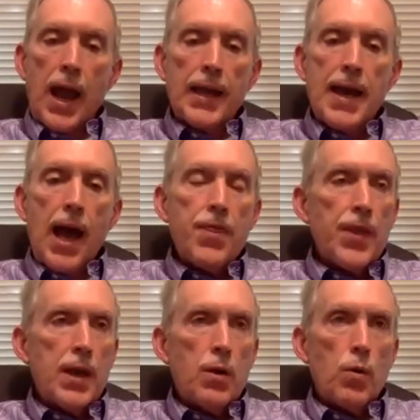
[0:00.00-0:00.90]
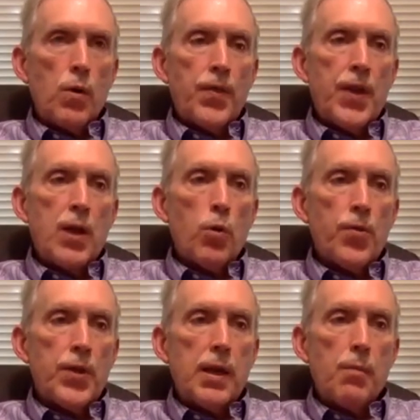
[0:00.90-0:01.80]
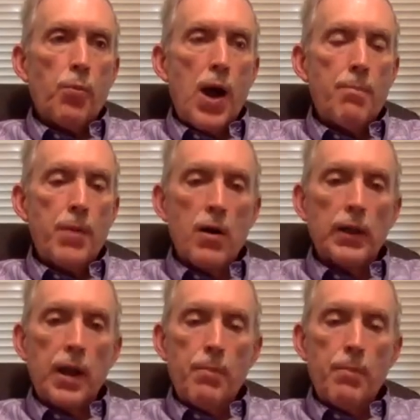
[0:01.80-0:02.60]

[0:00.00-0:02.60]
Again, I think we're thinking primarily